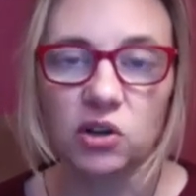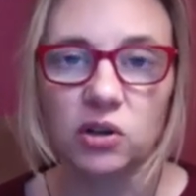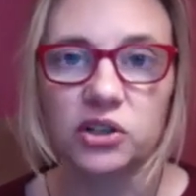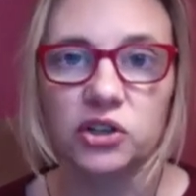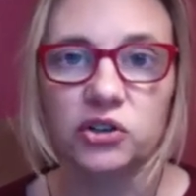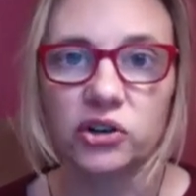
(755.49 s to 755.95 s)

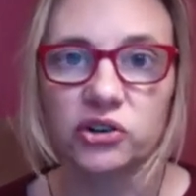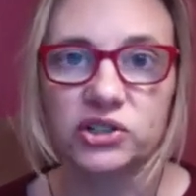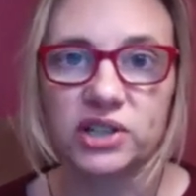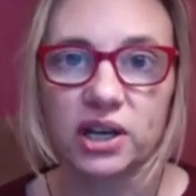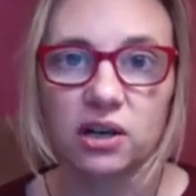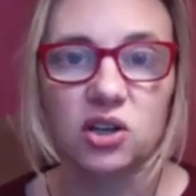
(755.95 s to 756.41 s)
and you don't
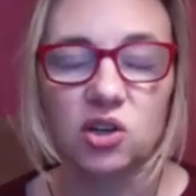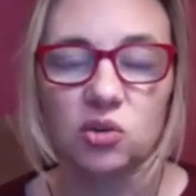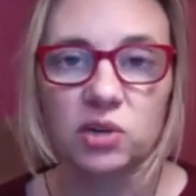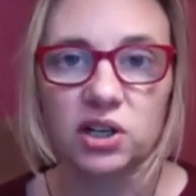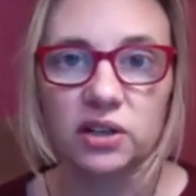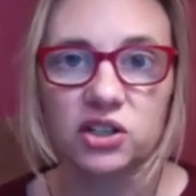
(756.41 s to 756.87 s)
understand
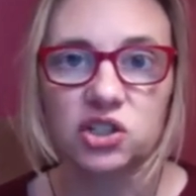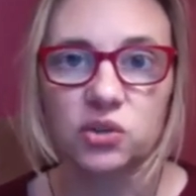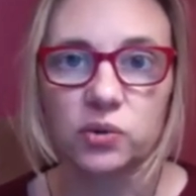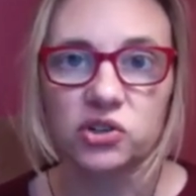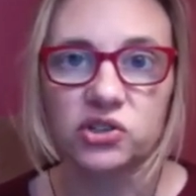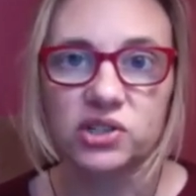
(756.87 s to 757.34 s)
human unless you
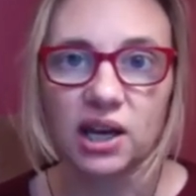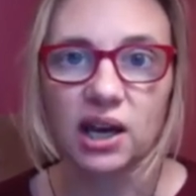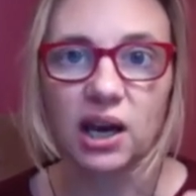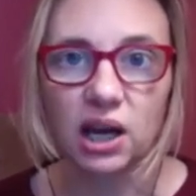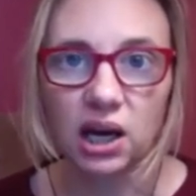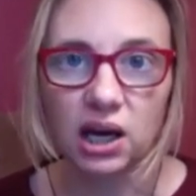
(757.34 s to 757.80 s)

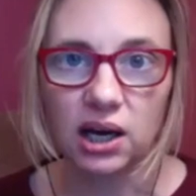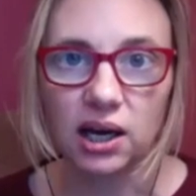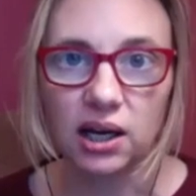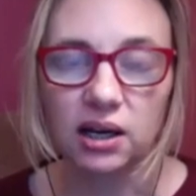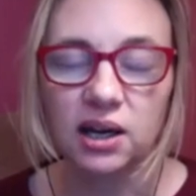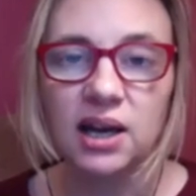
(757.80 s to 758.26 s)
understand
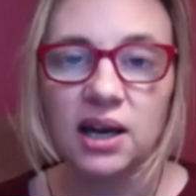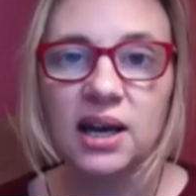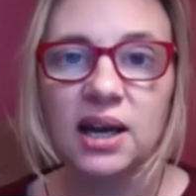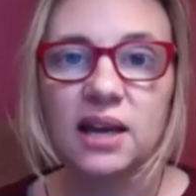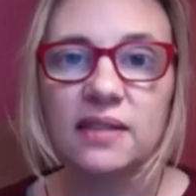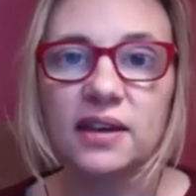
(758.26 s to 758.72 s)
God,
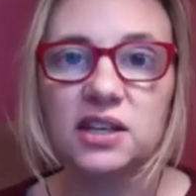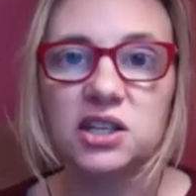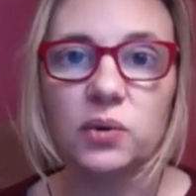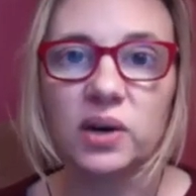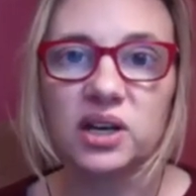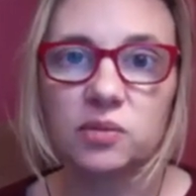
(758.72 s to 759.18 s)
then
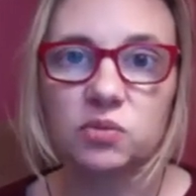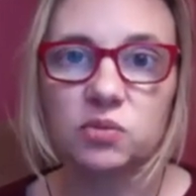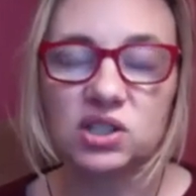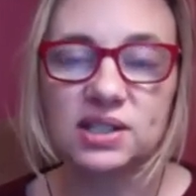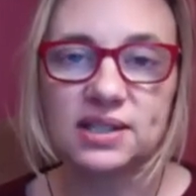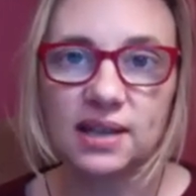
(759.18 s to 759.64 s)
you end up
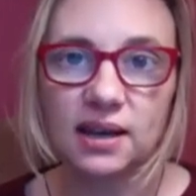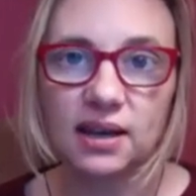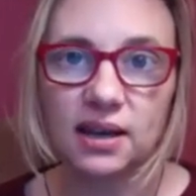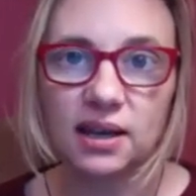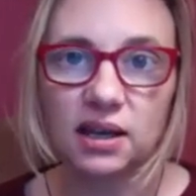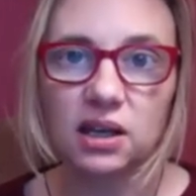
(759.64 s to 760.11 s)
just
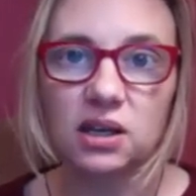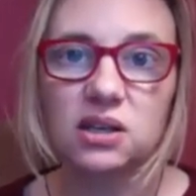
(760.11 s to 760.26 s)
saying